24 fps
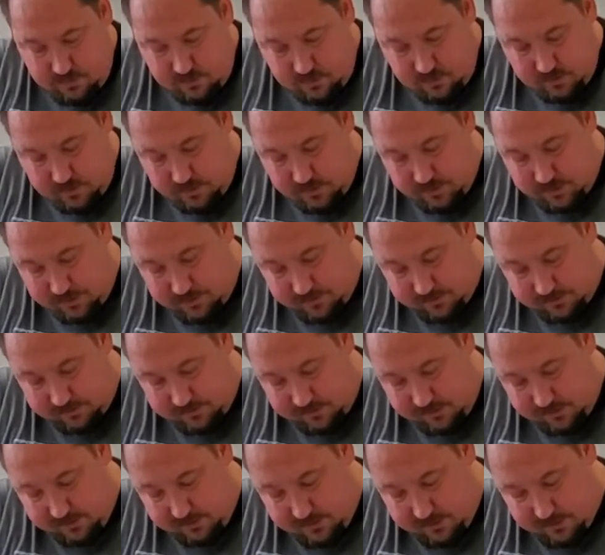And you can
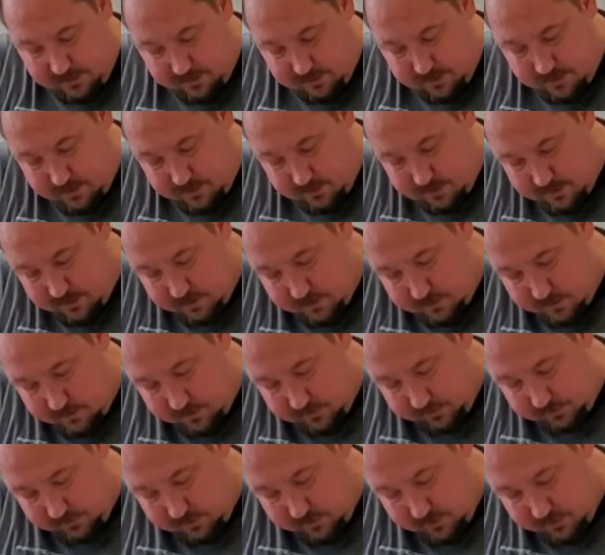see that
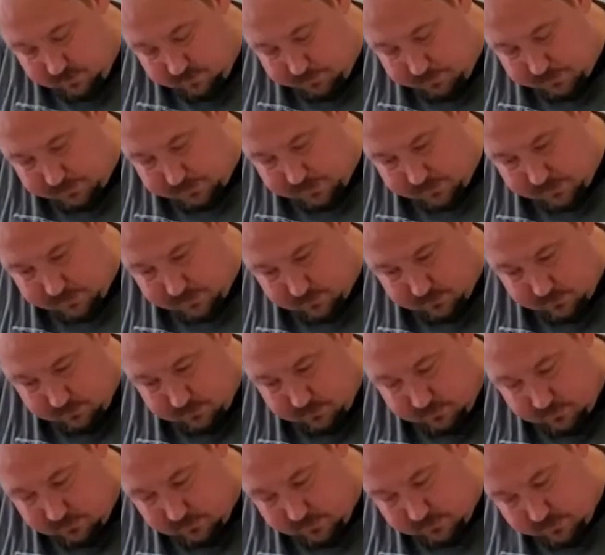this
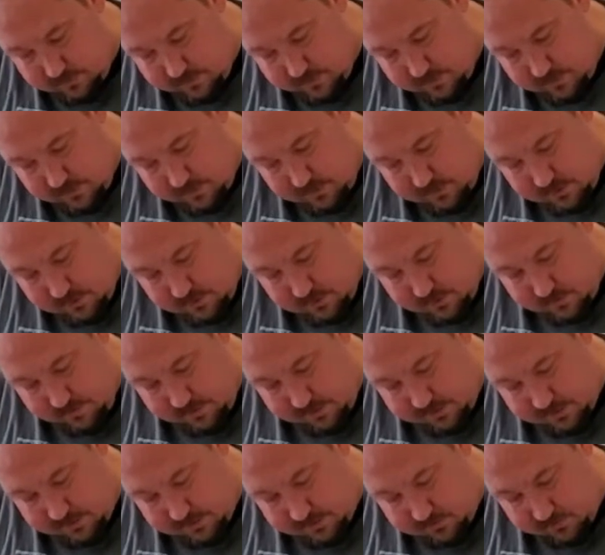particular,
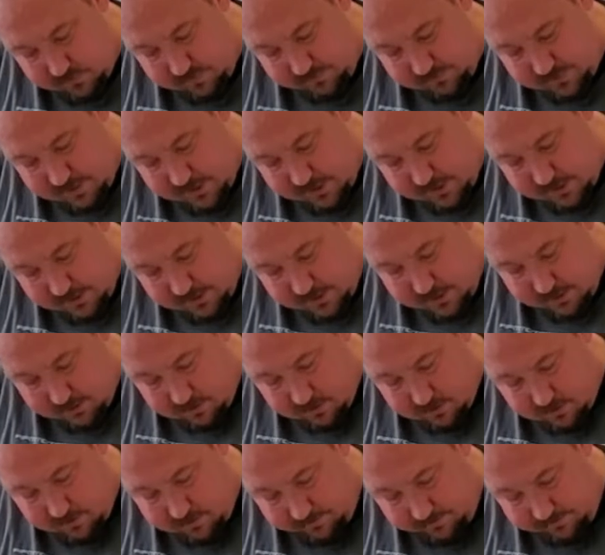because we've taken that
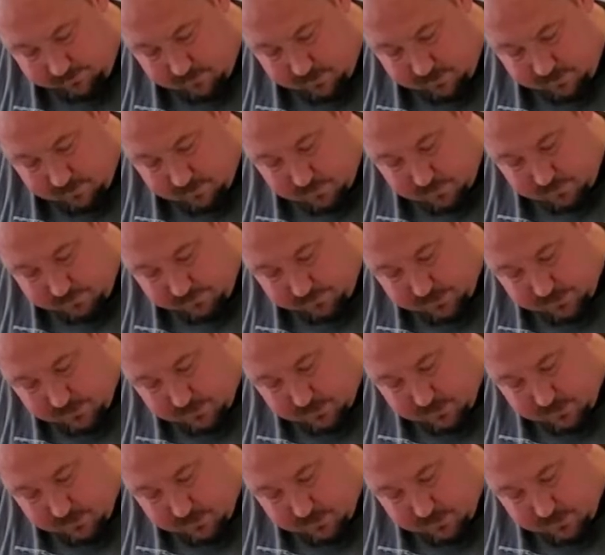off and we moved it,